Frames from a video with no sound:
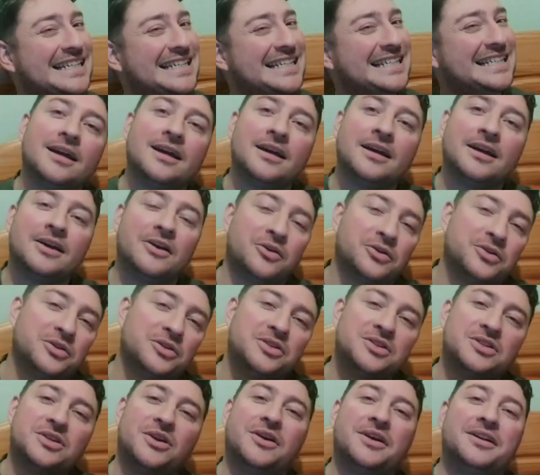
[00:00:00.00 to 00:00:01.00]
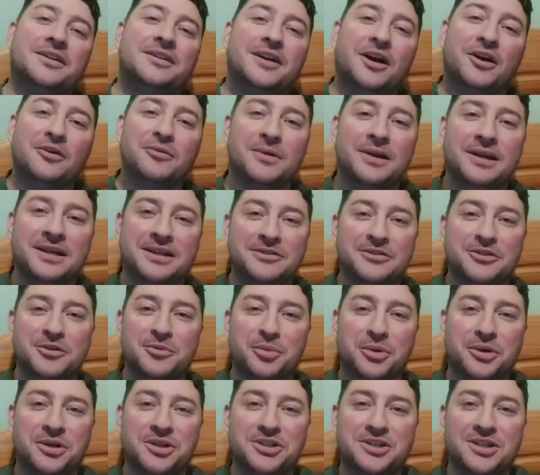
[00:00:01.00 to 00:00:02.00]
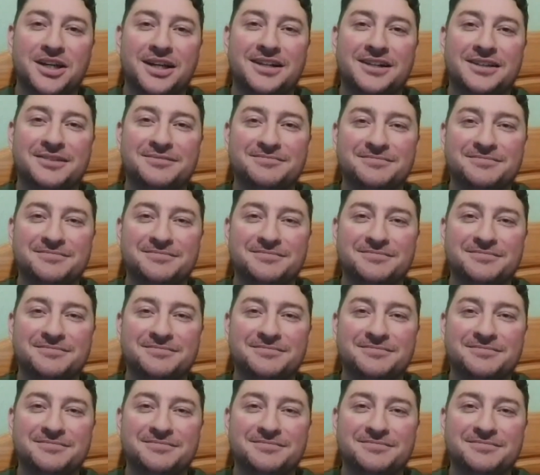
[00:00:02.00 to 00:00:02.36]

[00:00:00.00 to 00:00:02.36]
on your side. I really do appreciate it.